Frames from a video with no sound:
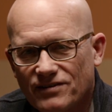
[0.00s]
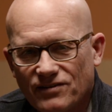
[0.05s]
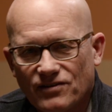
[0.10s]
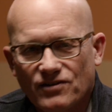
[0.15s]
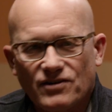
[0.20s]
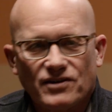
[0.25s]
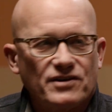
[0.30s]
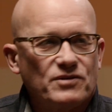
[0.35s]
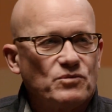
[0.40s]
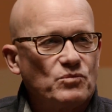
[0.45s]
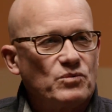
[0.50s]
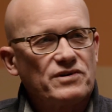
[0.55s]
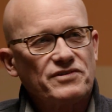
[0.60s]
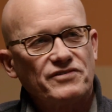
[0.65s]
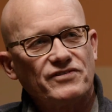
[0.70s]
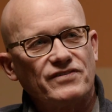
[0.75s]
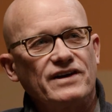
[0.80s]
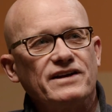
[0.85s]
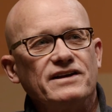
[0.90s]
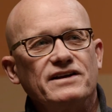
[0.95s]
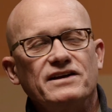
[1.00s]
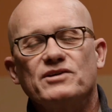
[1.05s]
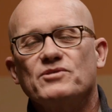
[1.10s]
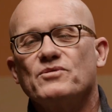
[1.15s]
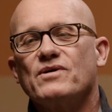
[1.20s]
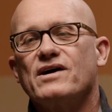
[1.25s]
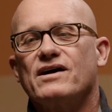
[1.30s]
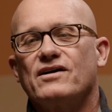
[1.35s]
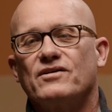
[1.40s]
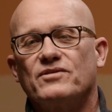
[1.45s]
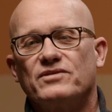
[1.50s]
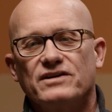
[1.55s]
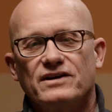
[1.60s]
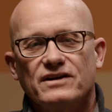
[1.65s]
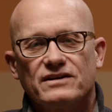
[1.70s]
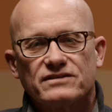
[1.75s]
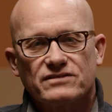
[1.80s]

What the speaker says: look, we're sending you out